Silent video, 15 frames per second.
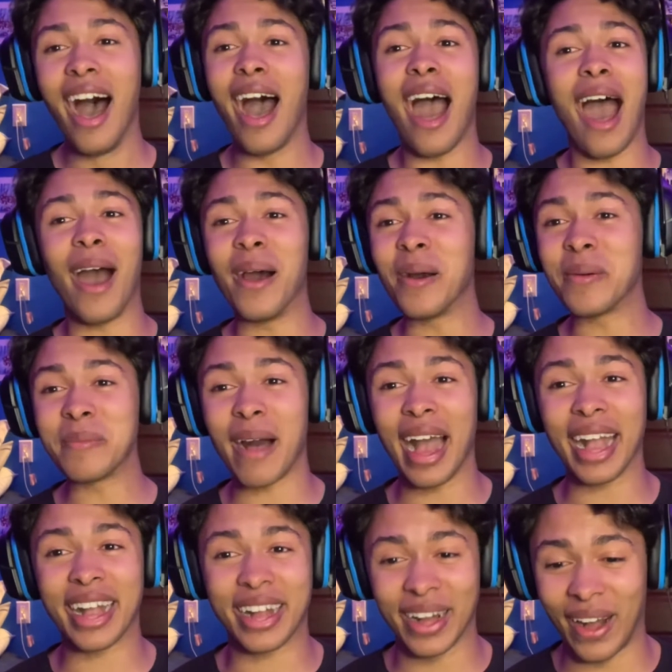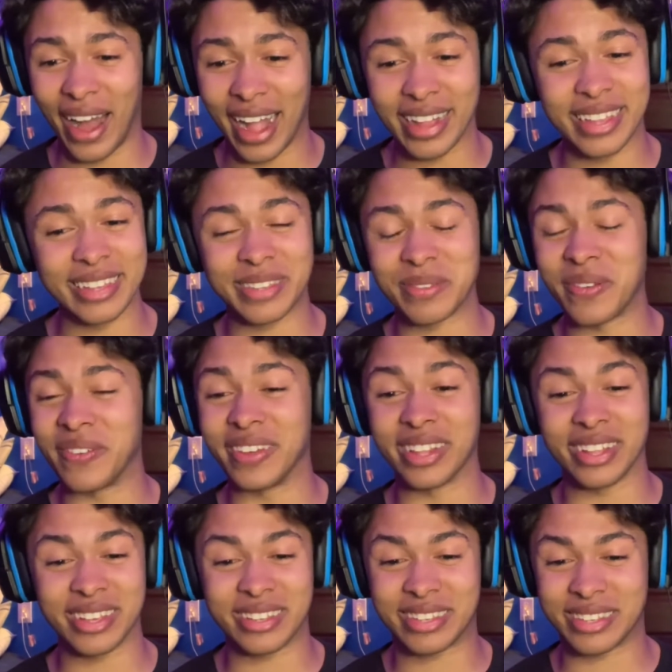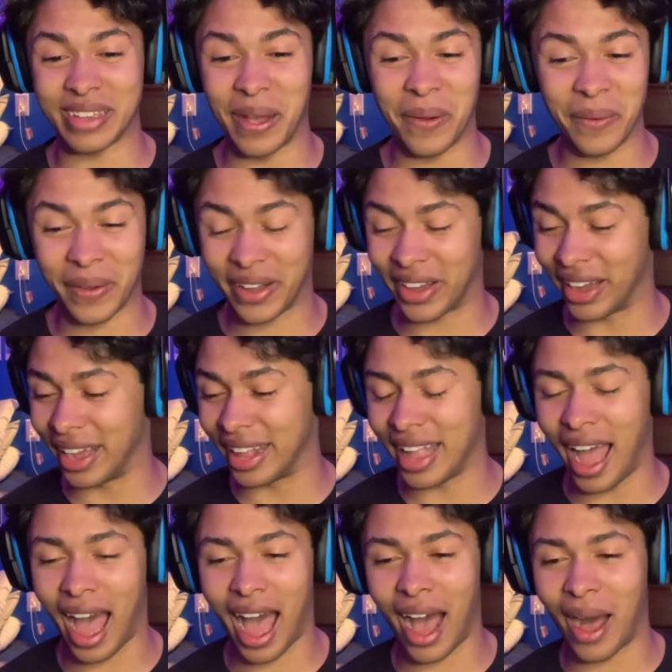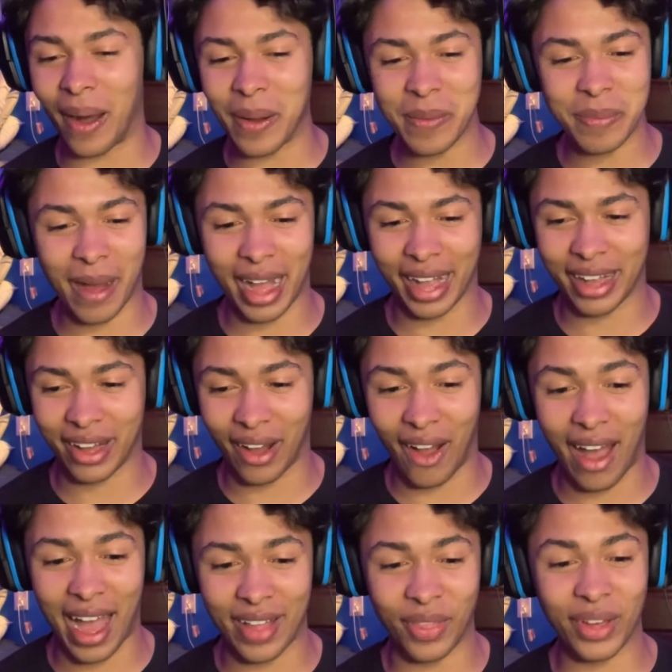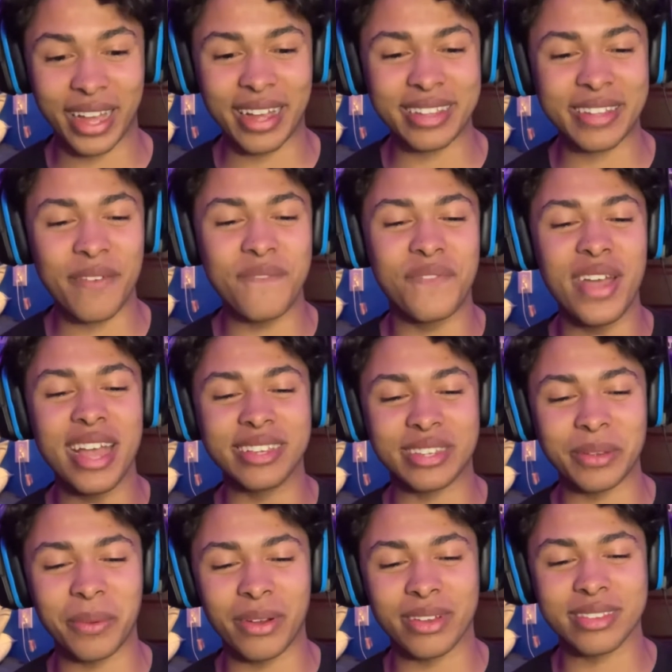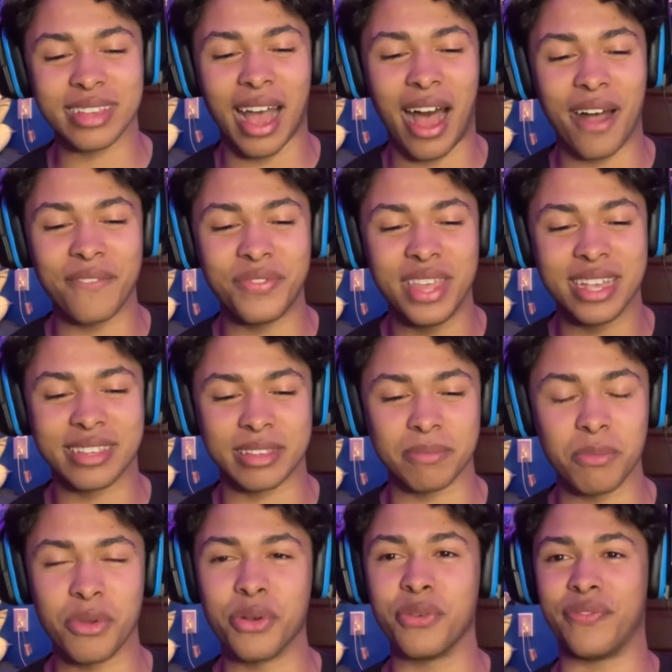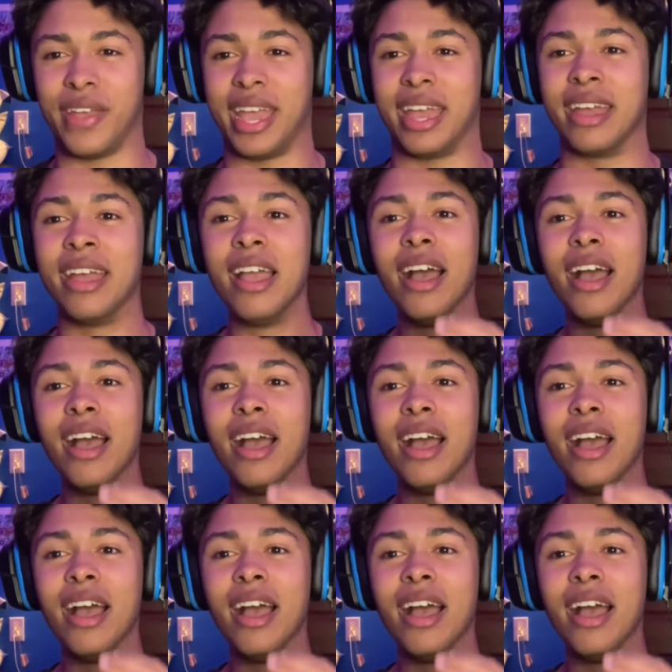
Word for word: Oh my God, this movie looks so good. Oh my God, look at the visuals of this movie.